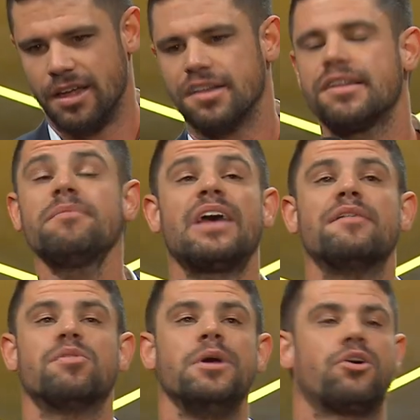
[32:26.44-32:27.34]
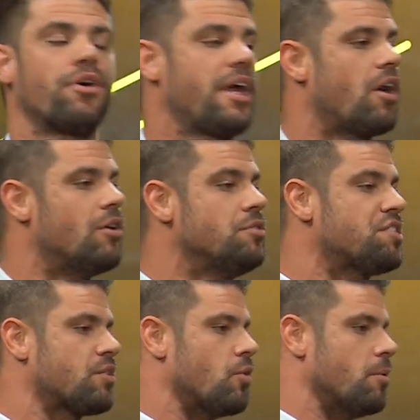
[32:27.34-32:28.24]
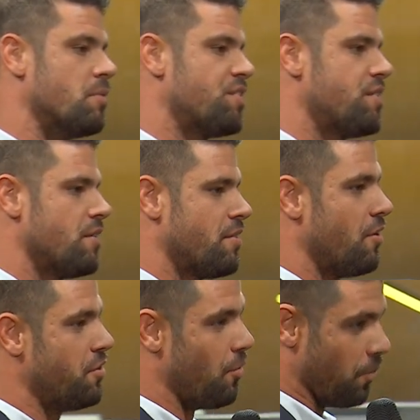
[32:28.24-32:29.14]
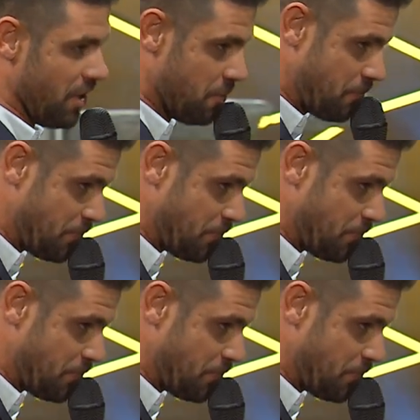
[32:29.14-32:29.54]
Sometimes we create our own storms, though, don't we?